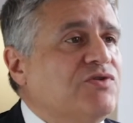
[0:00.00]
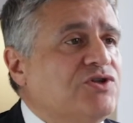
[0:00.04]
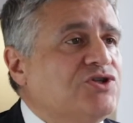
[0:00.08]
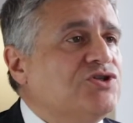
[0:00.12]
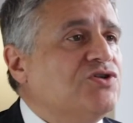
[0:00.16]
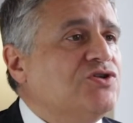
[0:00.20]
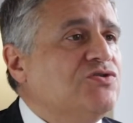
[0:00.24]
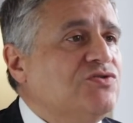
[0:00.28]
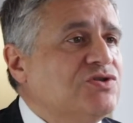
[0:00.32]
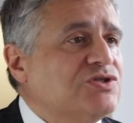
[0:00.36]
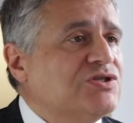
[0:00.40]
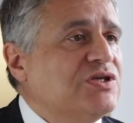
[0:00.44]

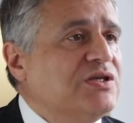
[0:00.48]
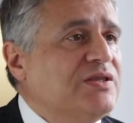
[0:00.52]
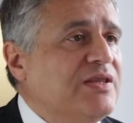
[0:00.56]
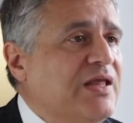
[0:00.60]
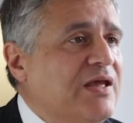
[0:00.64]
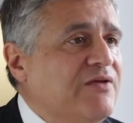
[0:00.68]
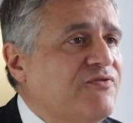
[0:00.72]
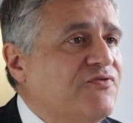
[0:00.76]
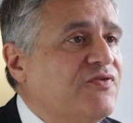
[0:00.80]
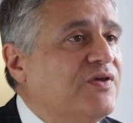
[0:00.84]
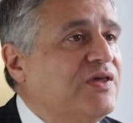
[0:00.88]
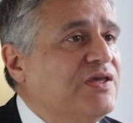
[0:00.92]
reducing
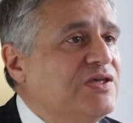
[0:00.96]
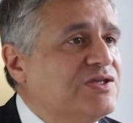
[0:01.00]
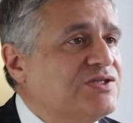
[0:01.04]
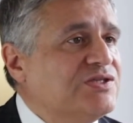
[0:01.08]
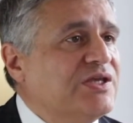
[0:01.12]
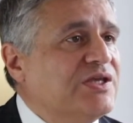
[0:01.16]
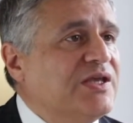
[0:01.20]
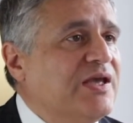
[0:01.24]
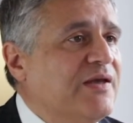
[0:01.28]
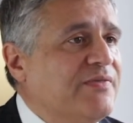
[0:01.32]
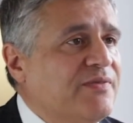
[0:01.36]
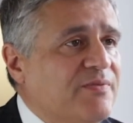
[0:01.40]
their fees
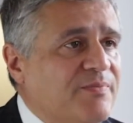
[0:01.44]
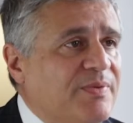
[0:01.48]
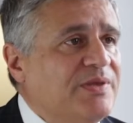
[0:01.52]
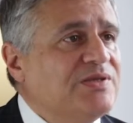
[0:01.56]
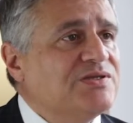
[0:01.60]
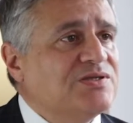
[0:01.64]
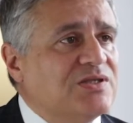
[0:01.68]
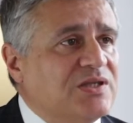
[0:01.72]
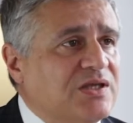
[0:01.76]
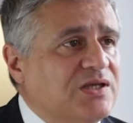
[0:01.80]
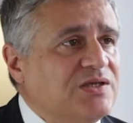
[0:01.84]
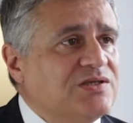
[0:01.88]
to get the
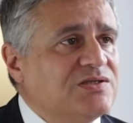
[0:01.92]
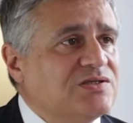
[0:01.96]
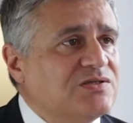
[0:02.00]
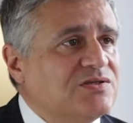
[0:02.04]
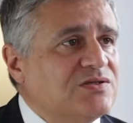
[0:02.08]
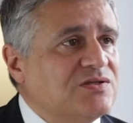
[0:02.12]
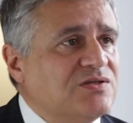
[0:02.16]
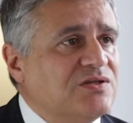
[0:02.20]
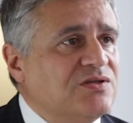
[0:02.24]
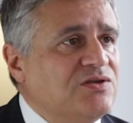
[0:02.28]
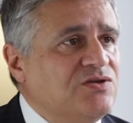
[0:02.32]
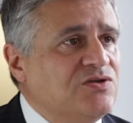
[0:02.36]

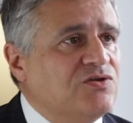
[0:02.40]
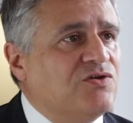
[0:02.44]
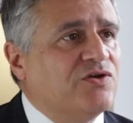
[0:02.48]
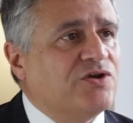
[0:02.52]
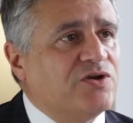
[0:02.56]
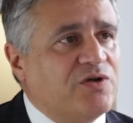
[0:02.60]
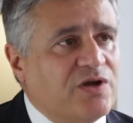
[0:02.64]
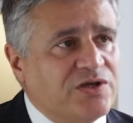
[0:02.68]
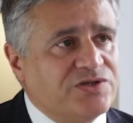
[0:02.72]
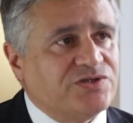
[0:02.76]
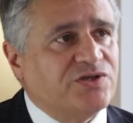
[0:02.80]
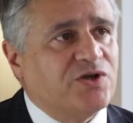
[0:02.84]
business, you've got
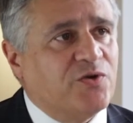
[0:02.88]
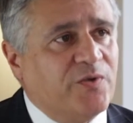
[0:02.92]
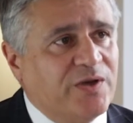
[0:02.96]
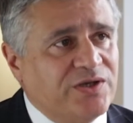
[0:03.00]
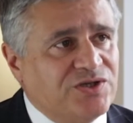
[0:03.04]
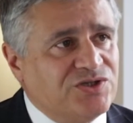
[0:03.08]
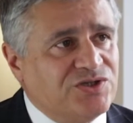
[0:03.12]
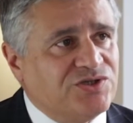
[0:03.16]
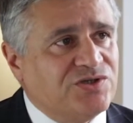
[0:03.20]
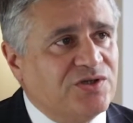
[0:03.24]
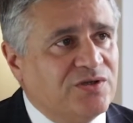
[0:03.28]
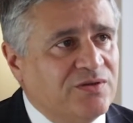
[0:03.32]
to ask the
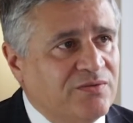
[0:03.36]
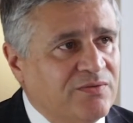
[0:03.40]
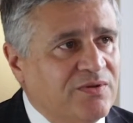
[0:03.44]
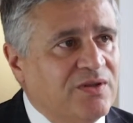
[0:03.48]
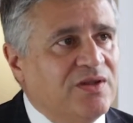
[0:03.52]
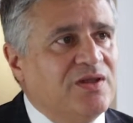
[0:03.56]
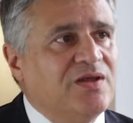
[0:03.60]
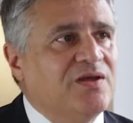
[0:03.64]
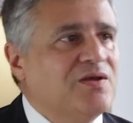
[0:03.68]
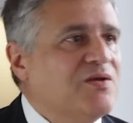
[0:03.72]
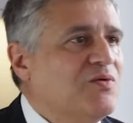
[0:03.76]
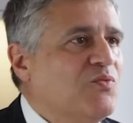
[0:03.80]

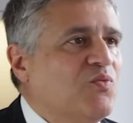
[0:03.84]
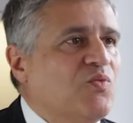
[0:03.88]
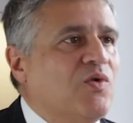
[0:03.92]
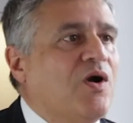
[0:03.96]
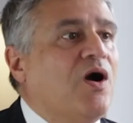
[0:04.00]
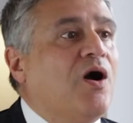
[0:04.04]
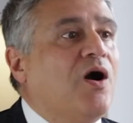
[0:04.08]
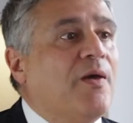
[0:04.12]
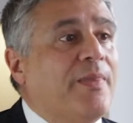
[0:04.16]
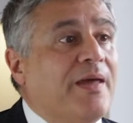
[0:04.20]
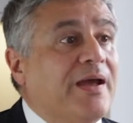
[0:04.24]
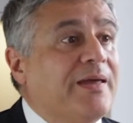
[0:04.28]
question,
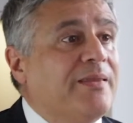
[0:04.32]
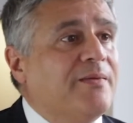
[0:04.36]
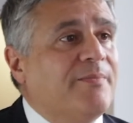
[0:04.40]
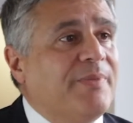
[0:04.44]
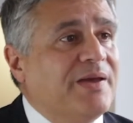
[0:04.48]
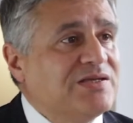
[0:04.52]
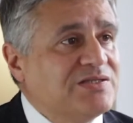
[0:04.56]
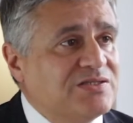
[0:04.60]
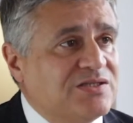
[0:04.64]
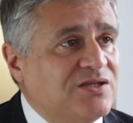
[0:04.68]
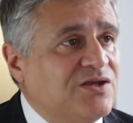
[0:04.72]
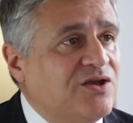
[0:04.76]
are they the
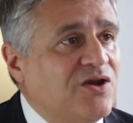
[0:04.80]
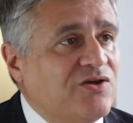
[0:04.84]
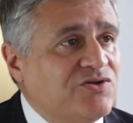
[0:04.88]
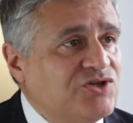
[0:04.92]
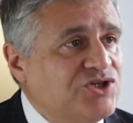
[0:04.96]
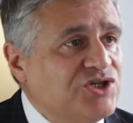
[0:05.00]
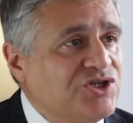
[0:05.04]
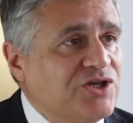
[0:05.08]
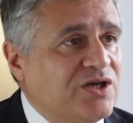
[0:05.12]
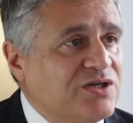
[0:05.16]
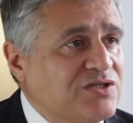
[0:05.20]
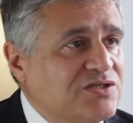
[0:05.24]
best
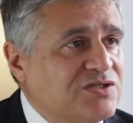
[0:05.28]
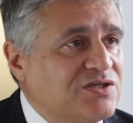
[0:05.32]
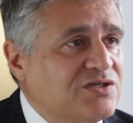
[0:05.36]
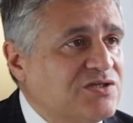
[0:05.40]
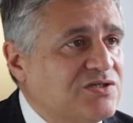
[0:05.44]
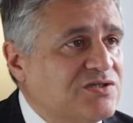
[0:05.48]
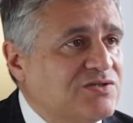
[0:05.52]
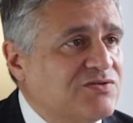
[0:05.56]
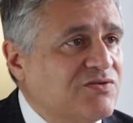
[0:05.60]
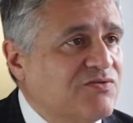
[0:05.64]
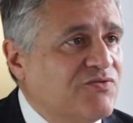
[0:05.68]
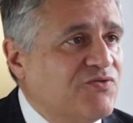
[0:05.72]

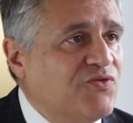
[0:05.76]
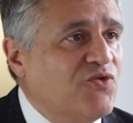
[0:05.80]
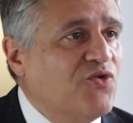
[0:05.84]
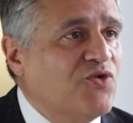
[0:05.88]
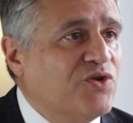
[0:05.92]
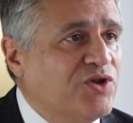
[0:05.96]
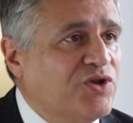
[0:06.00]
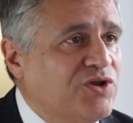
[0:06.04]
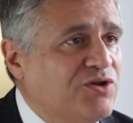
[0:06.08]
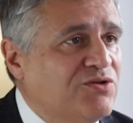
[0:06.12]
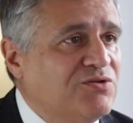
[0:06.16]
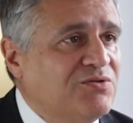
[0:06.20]
negotiators
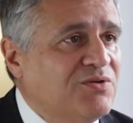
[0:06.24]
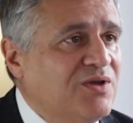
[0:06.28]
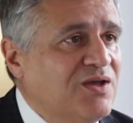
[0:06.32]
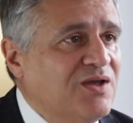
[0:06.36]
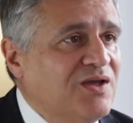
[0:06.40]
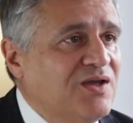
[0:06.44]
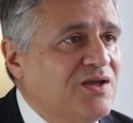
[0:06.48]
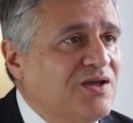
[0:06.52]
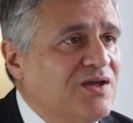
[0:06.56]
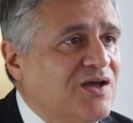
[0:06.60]
for you?